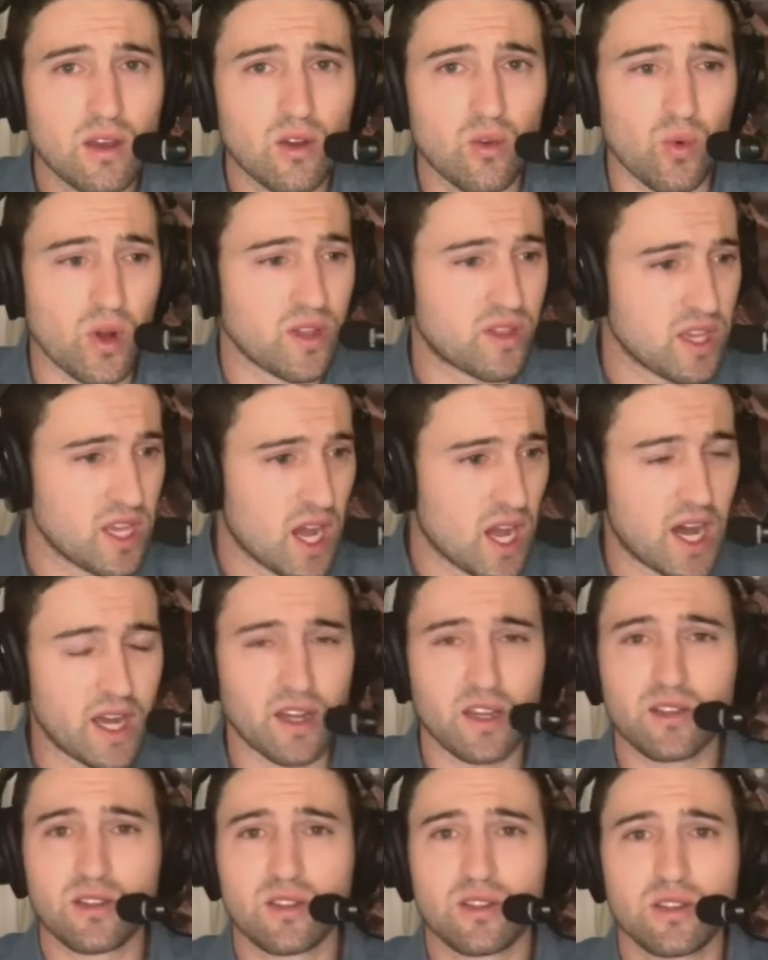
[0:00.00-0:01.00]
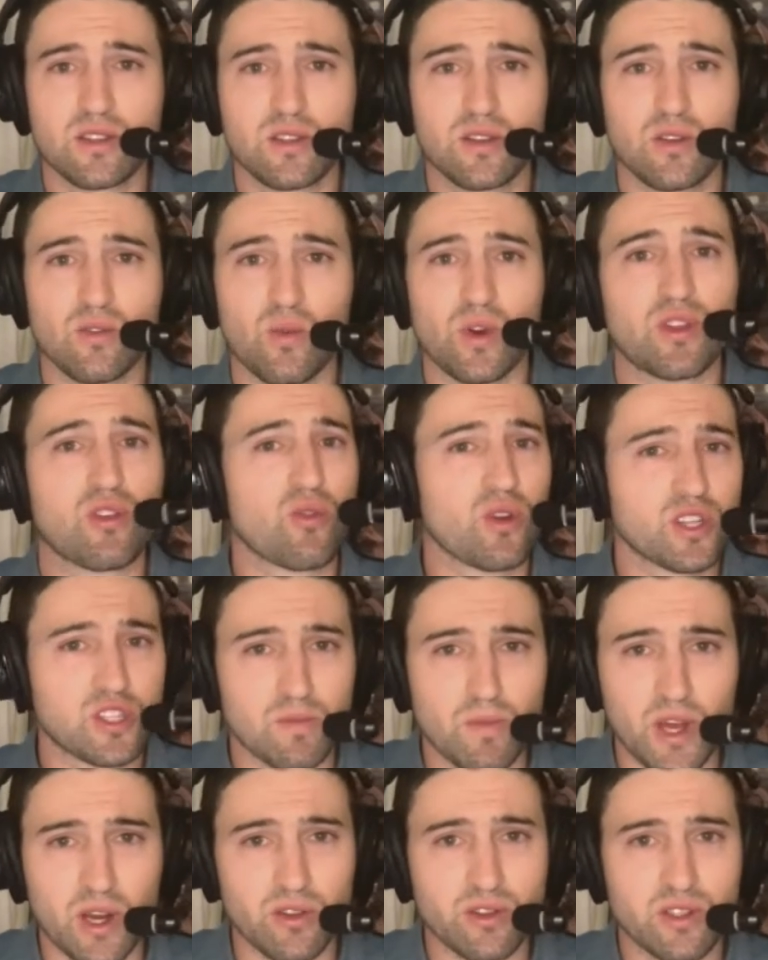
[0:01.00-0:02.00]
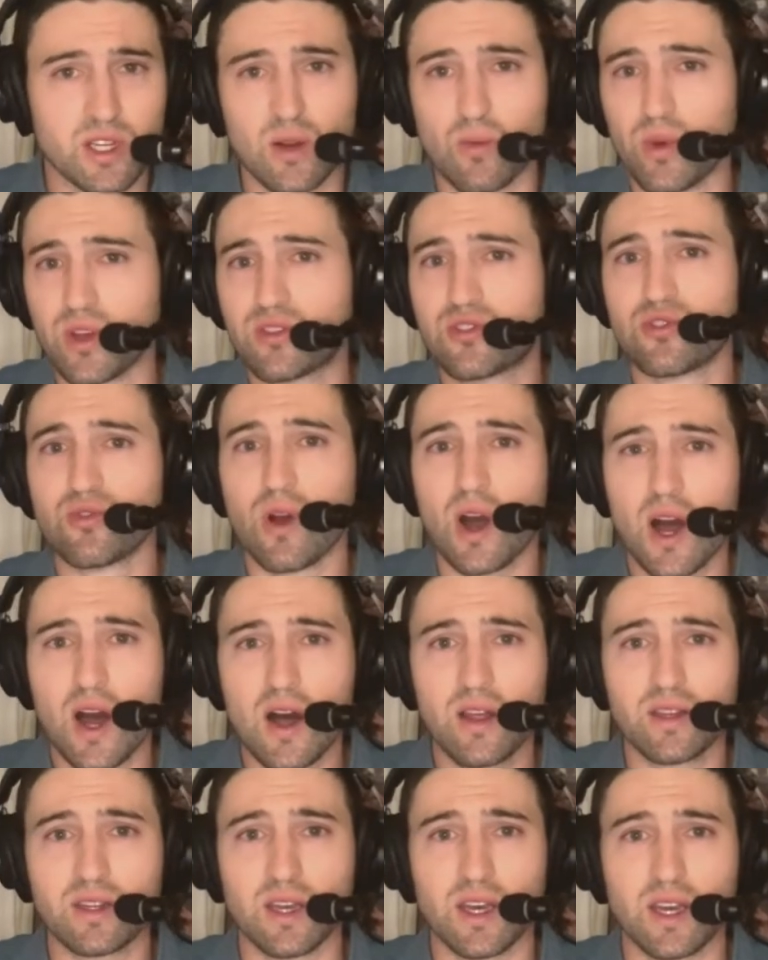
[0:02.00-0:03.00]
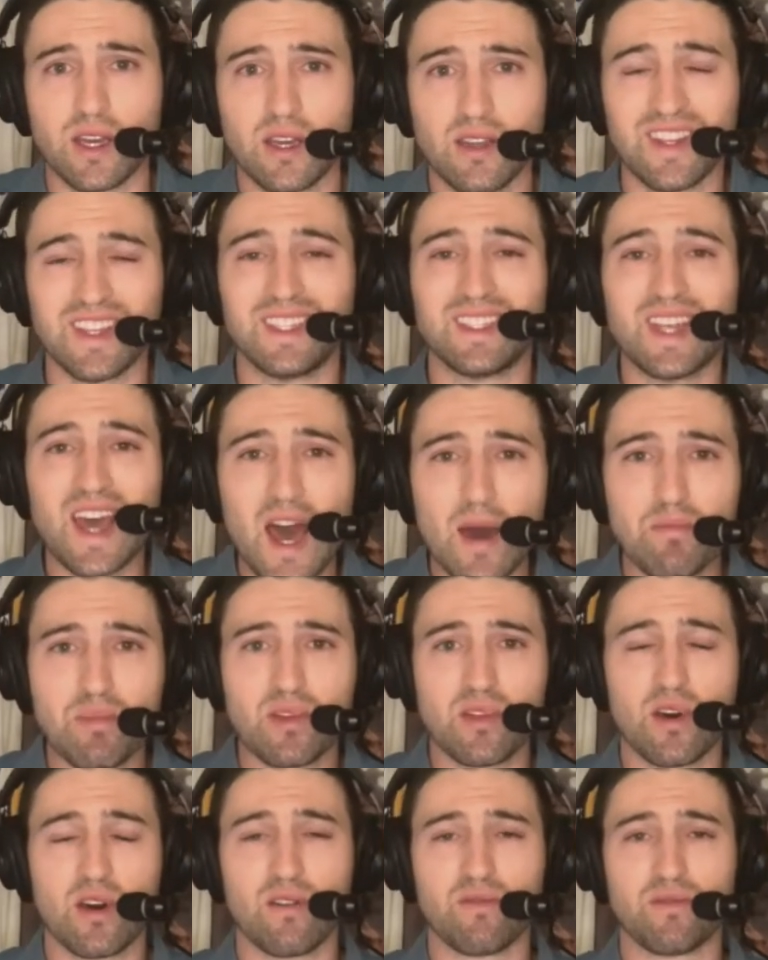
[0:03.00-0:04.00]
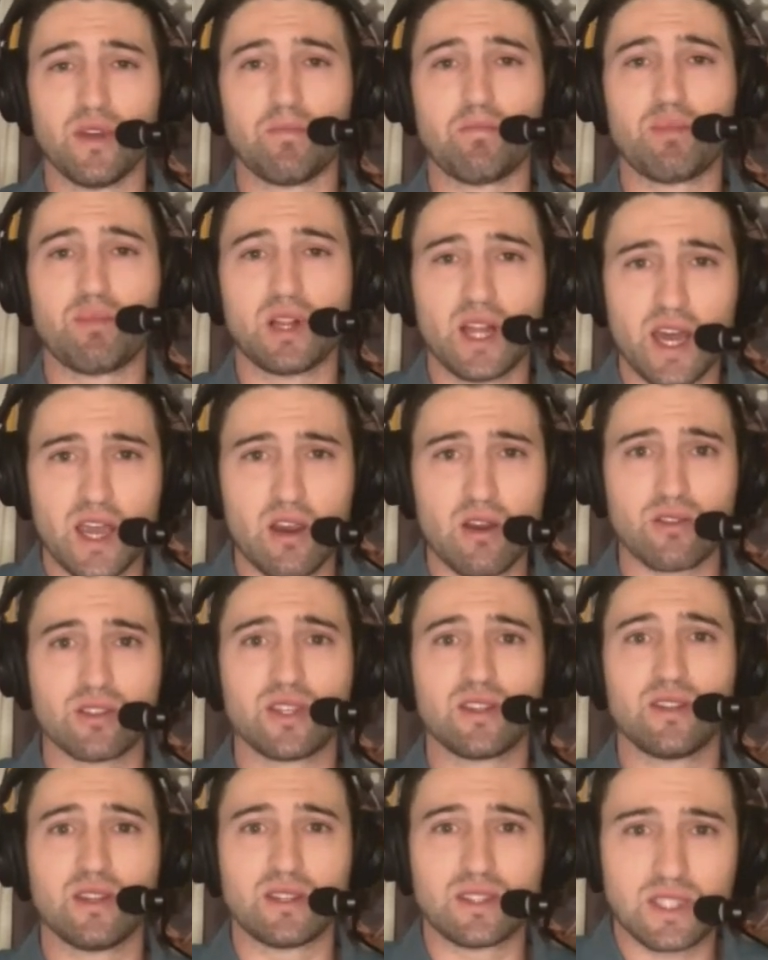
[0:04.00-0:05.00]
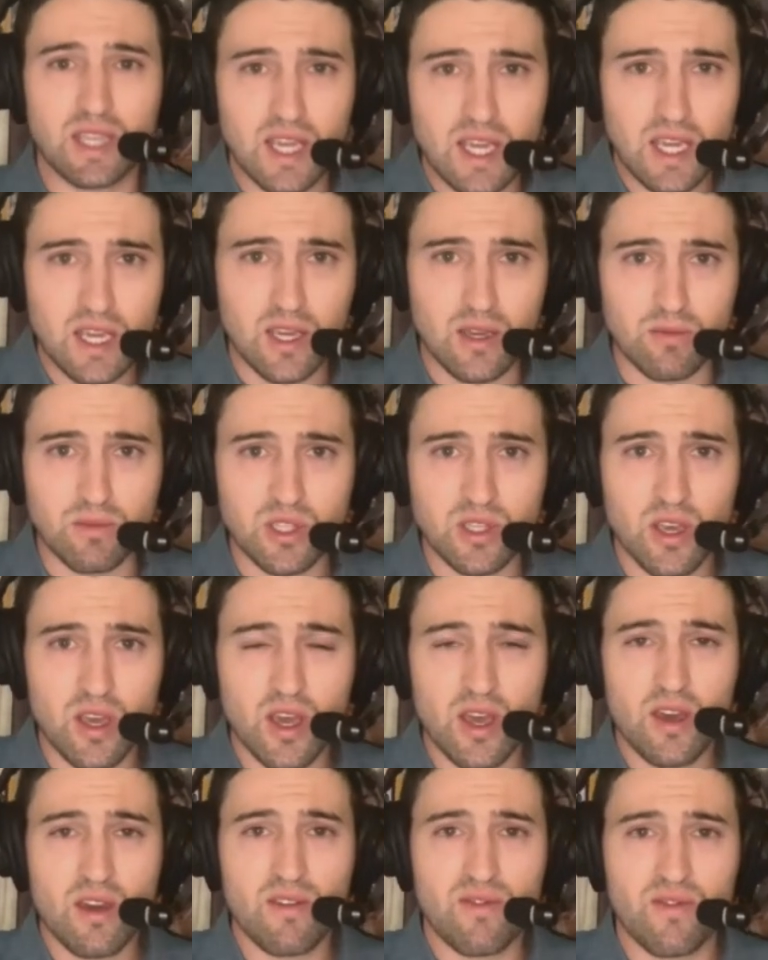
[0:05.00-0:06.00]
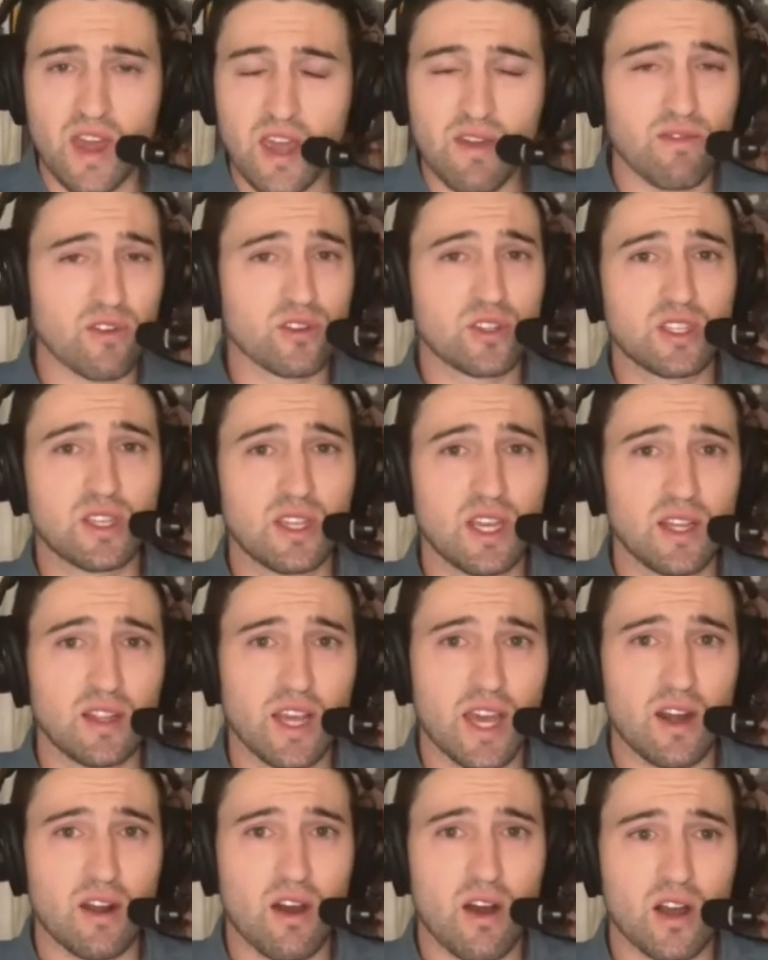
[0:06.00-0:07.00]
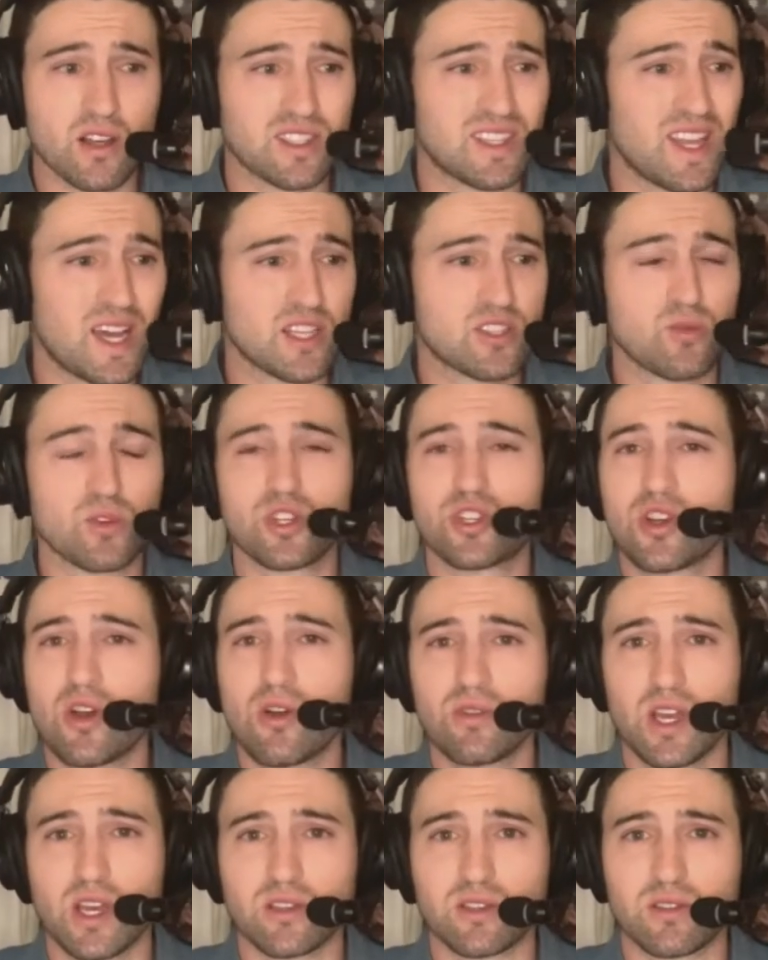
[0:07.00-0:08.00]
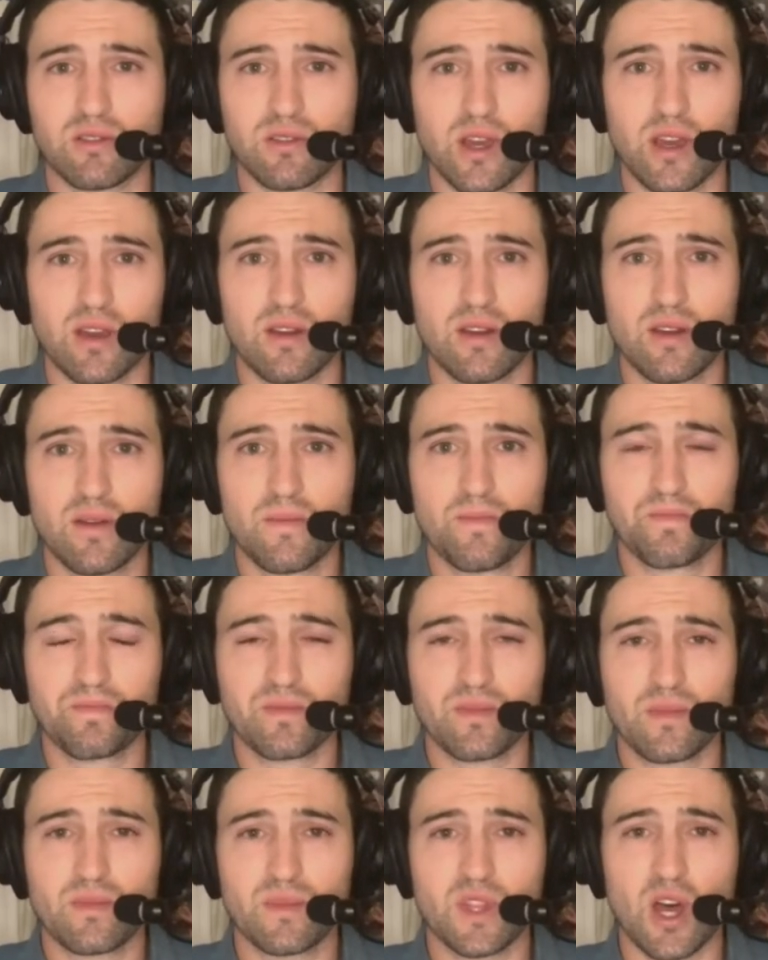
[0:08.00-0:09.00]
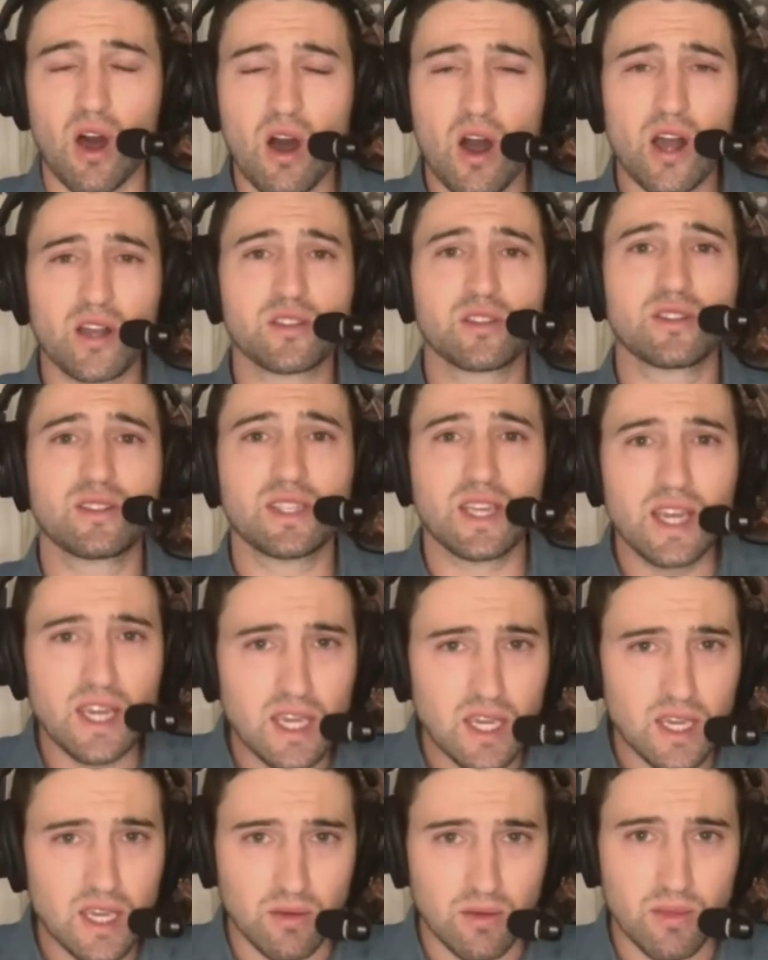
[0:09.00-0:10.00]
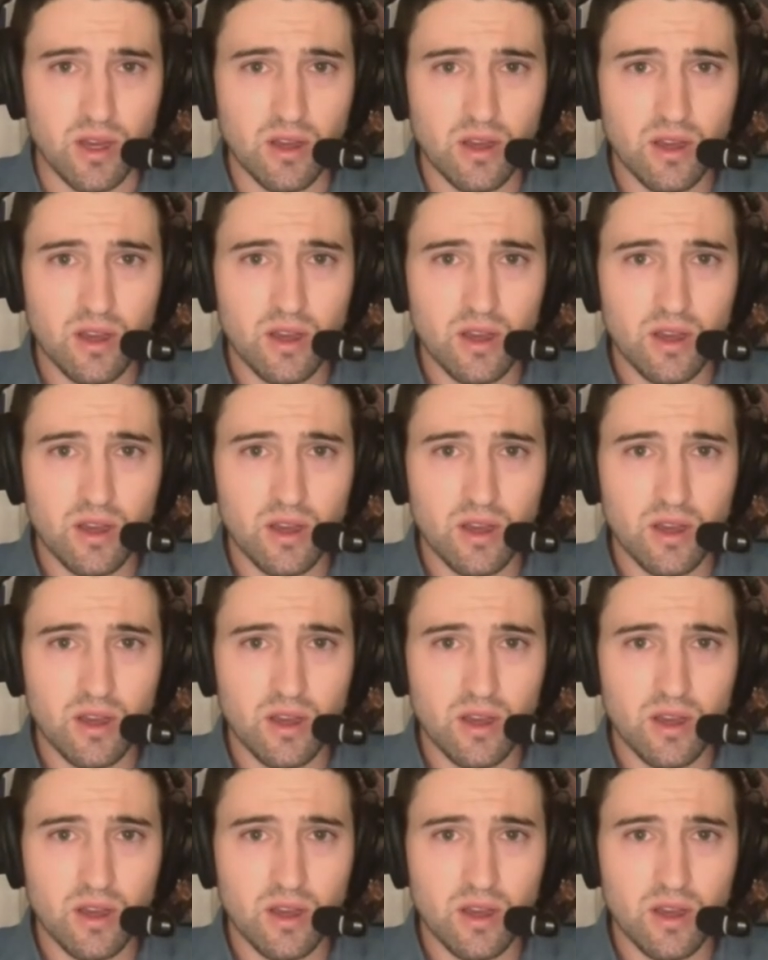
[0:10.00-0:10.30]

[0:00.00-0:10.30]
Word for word: with Giannis, with Khris Middleton, and with Drew Holiday. The depth of the players and the teams favors to the Atlanta Hawks, and that's what showed yesterday. The Hawks team